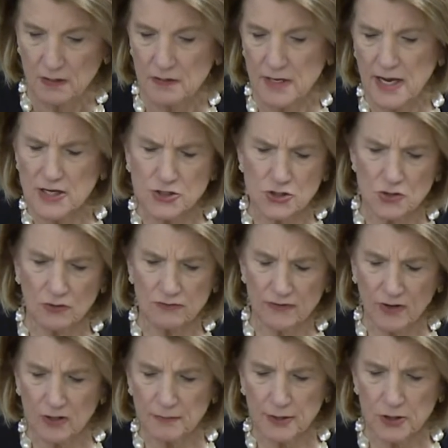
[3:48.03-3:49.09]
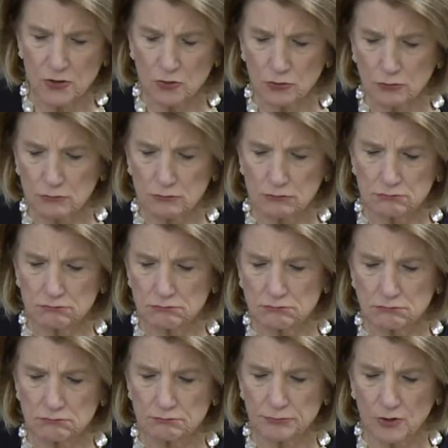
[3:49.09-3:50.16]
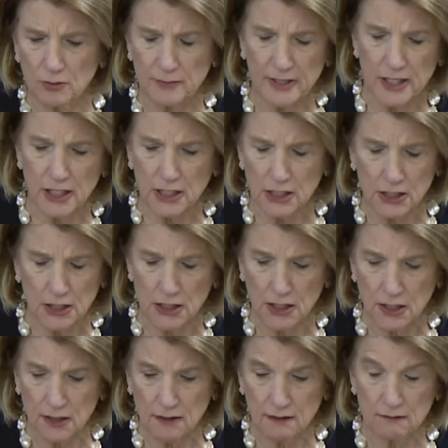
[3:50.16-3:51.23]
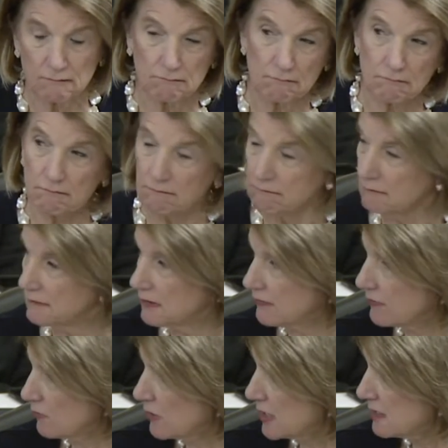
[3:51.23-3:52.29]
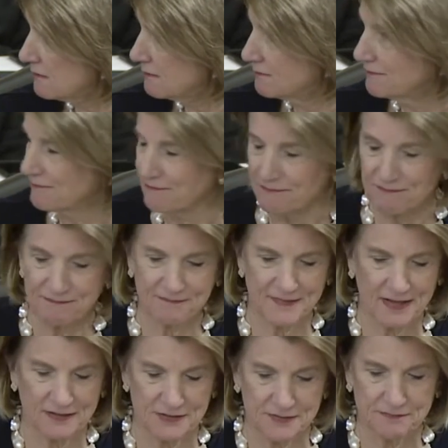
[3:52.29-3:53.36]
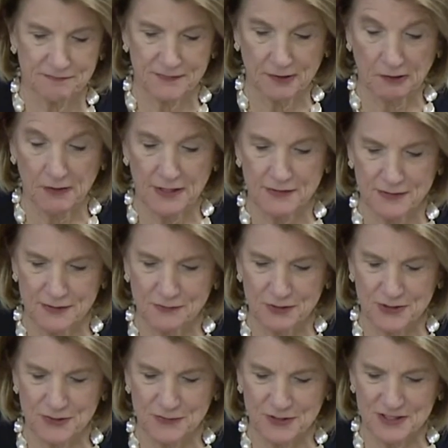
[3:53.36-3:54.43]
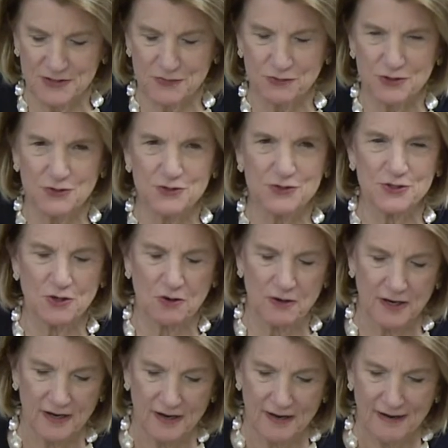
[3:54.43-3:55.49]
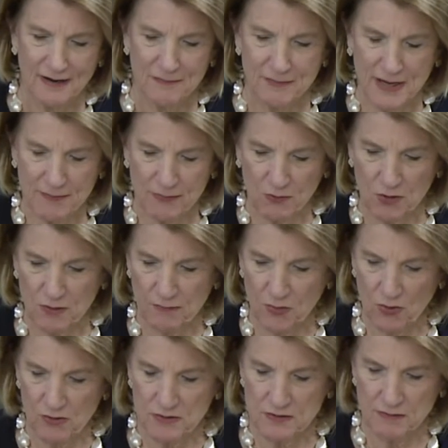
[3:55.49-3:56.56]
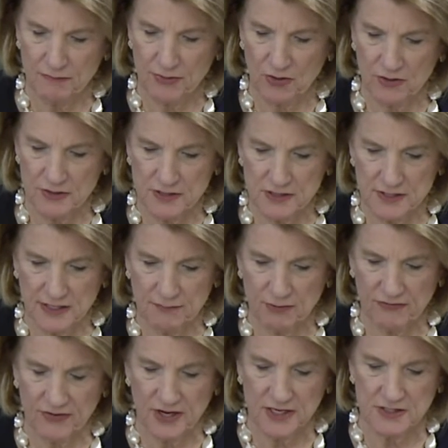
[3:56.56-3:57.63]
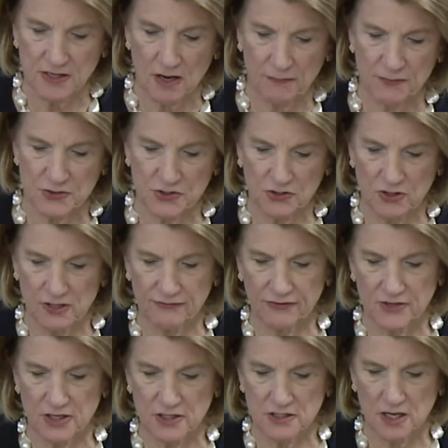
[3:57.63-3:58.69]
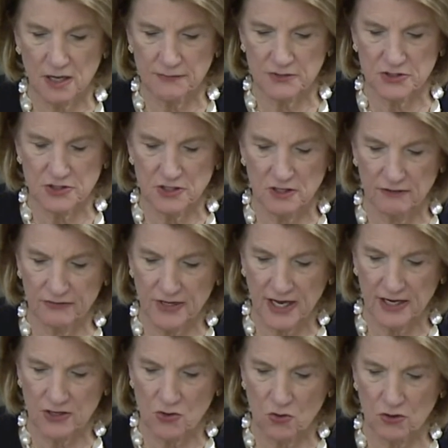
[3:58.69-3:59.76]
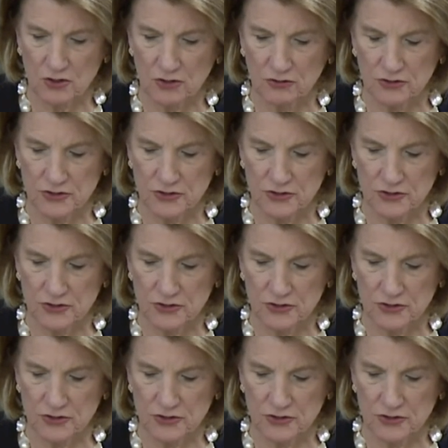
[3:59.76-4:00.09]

National Environmental Permitting Authority? Yes. All right. This reduces our paperwork burdens and provides opportunity for the adoption of categorical